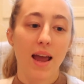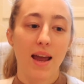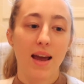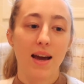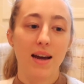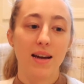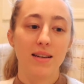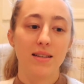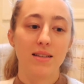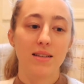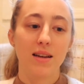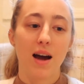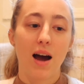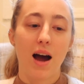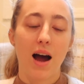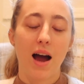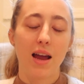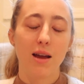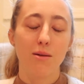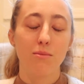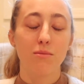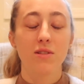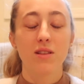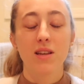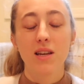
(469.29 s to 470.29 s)
and I
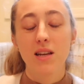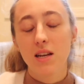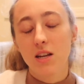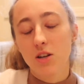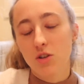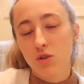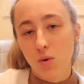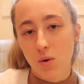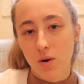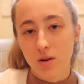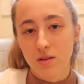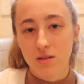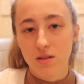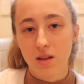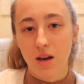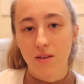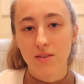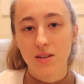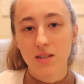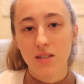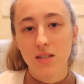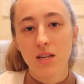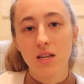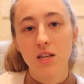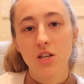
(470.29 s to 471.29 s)
am leaning towards
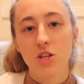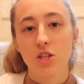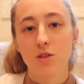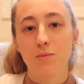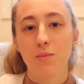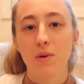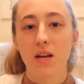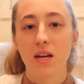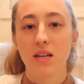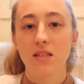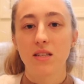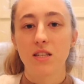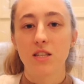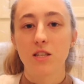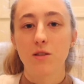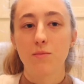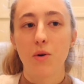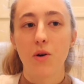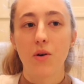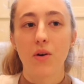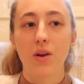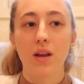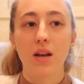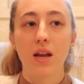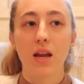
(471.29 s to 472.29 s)
Levantine just because it's
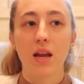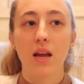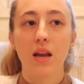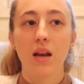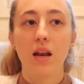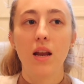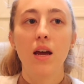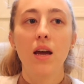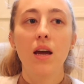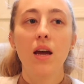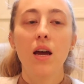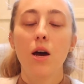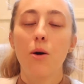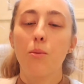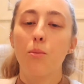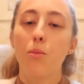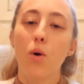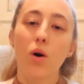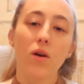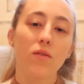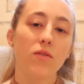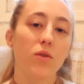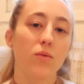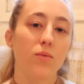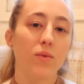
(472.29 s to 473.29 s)
spoken in
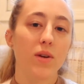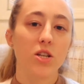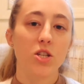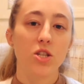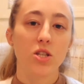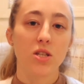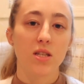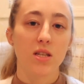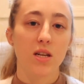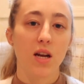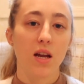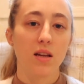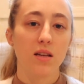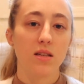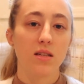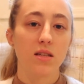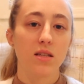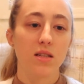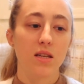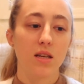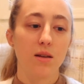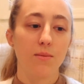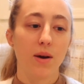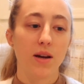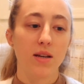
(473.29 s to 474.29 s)
more of the regions that I
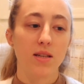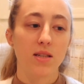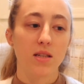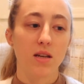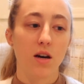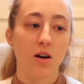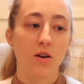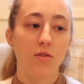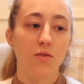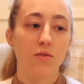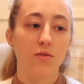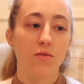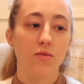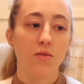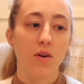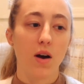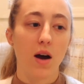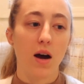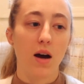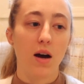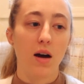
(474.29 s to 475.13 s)
see myself